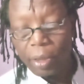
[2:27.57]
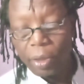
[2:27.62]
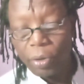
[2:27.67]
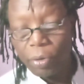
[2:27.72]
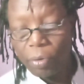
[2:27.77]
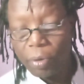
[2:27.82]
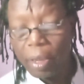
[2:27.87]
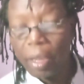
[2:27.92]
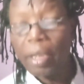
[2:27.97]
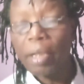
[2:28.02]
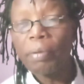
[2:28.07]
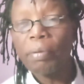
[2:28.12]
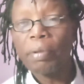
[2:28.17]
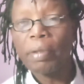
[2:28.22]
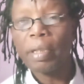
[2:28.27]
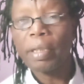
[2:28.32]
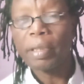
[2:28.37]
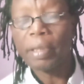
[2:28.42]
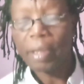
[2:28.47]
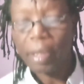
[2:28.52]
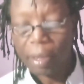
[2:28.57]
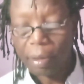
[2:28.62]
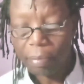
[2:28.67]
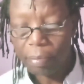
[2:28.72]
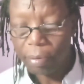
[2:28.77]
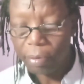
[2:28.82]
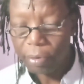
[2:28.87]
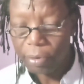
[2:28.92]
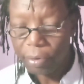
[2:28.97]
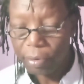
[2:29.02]
Together with the Z
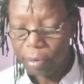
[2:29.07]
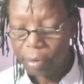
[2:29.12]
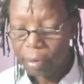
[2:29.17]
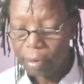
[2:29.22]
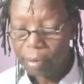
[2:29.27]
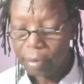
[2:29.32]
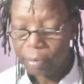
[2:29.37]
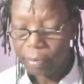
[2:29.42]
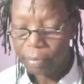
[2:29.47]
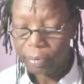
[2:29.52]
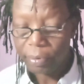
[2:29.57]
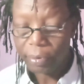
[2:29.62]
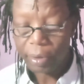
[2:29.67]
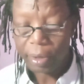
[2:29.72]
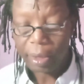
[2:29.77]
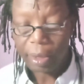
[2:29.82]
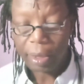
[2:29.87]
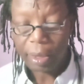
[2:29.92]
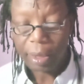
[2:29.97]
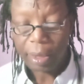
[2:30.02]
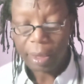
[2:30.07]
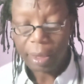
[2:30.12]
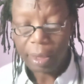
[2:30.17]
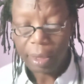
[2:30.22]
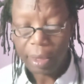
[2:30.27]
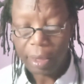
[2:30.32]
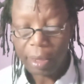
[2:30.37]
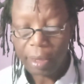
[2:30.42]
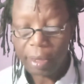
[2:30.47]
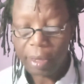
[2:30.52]
boson,
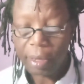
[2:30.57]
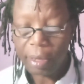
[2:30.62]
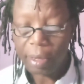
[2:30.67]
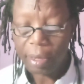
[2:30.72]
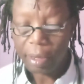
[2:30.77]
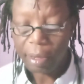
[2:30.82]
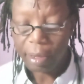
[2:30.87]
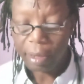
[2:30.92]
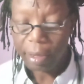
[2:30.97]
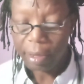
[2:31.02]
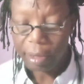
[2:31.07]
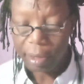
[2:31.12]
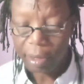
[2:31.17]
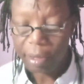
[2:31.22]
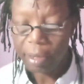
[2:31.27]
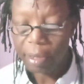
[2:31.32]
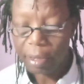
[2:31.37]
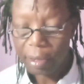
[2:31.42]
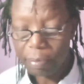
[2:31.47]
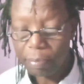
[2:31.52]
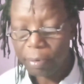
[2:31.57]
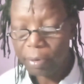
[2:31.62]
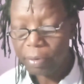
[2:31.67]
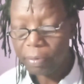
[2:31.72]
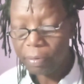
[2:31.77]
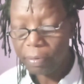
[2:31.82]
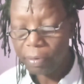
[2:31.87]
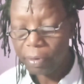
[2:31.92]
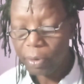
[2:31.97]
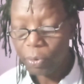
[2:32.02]
it's
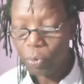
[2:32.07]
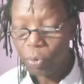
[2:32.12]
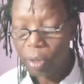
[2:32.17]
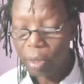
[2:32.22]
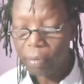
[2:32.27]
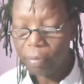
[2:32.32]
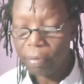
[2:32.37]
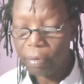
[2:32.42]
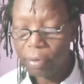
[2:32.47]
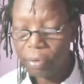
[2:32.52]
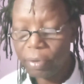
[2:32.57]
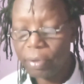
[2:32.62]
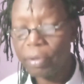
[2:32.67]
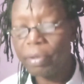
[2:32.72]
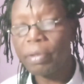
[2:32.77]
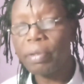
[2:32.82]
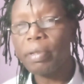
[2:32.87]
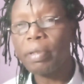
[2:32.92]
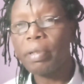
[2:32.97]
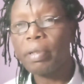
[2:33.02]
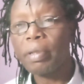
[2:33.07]
responsible for the weak force.